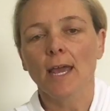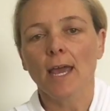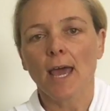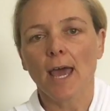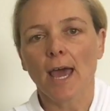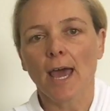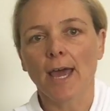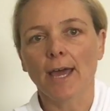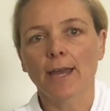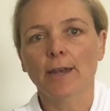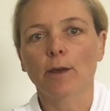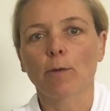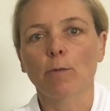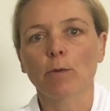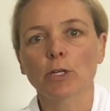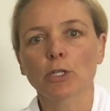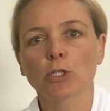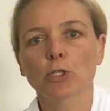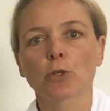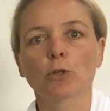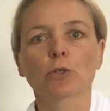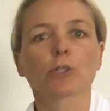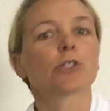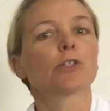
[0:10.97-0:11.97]
and I want to
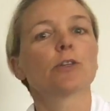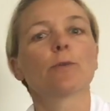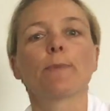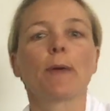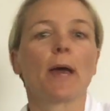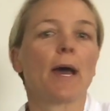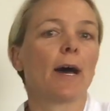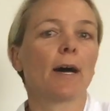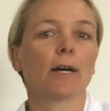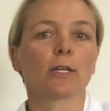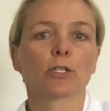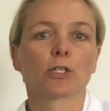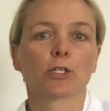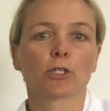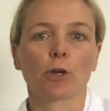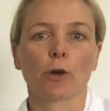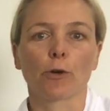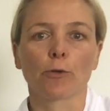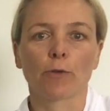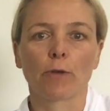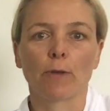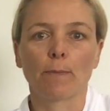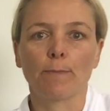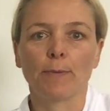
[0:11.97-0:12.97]
talk to you about
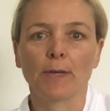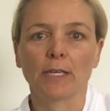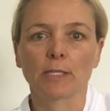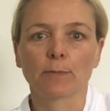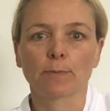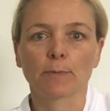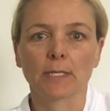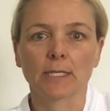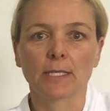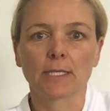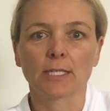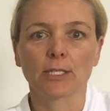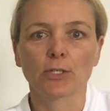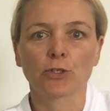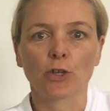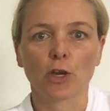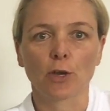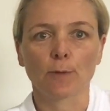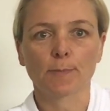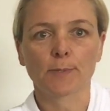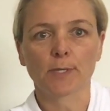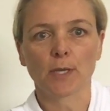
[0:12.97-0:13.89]
shoulder impingement syndrome.